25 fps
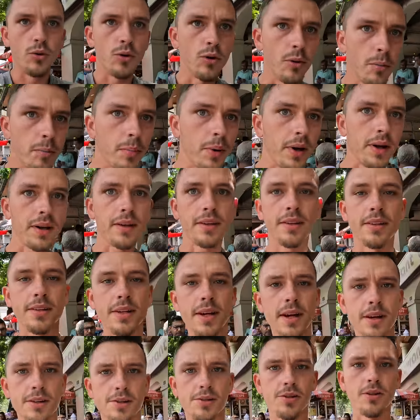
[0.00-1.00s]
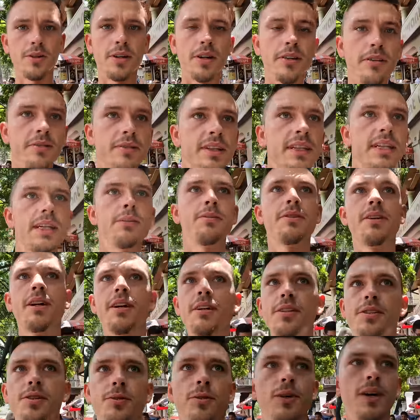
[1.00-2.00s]
Oop. Yeah, so even a little bit
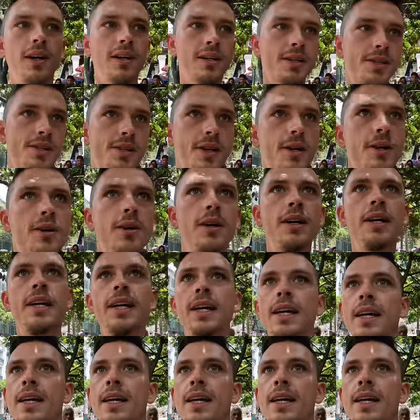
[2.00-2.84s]
hard to walk. So